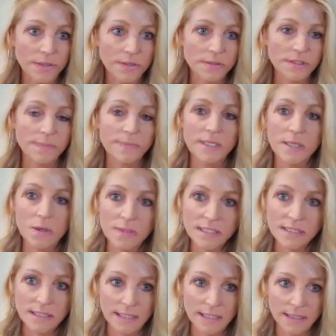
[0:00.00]
Somebody
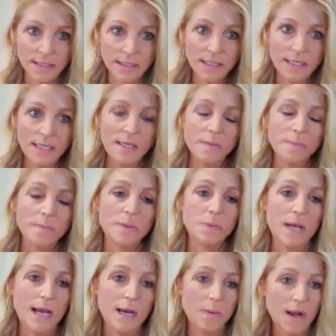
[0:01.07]
always did, but
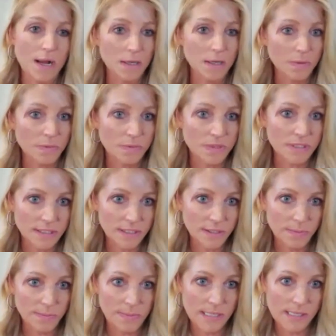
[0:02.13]
how awkward was it going
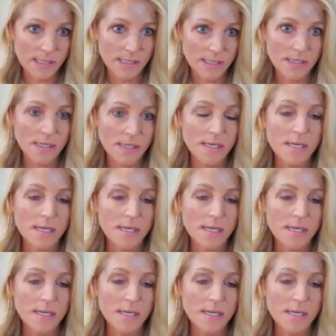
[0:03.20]
to be?